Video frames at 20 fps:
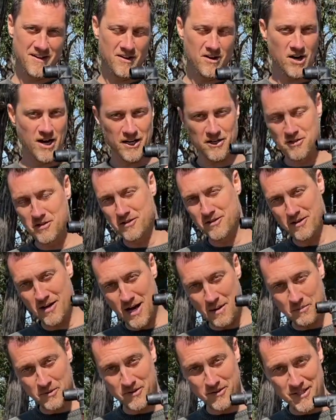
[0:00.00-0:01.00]
I could
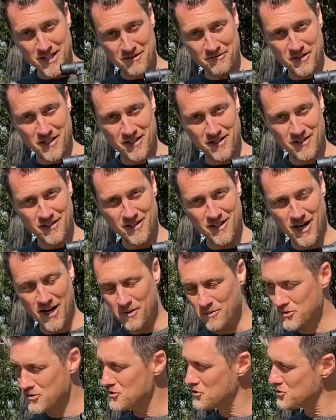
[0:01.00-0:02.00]
not believe it. I
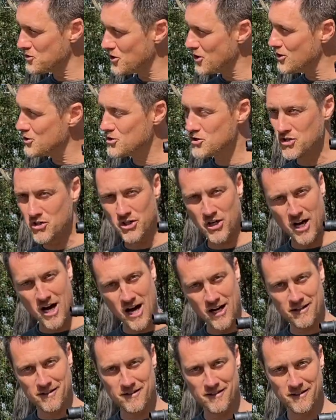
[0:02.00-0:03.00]
was so
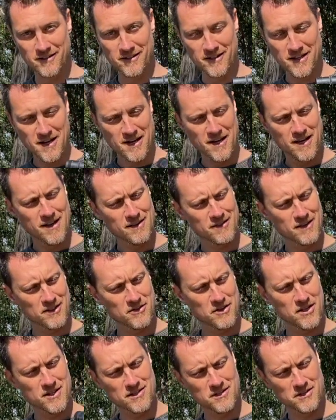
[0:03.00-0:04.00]
shocked
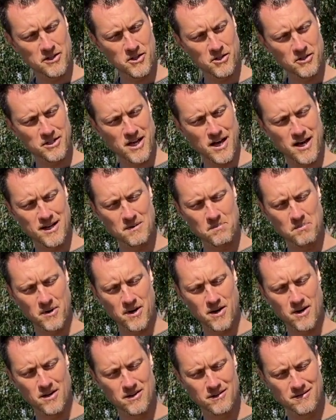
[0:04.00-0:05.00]
that this little tiny
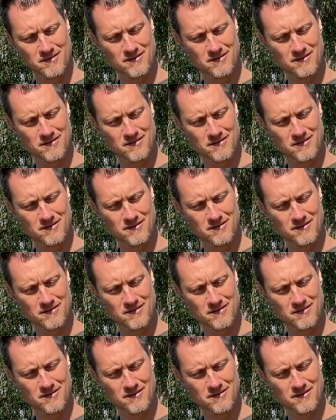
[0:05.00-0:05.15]
part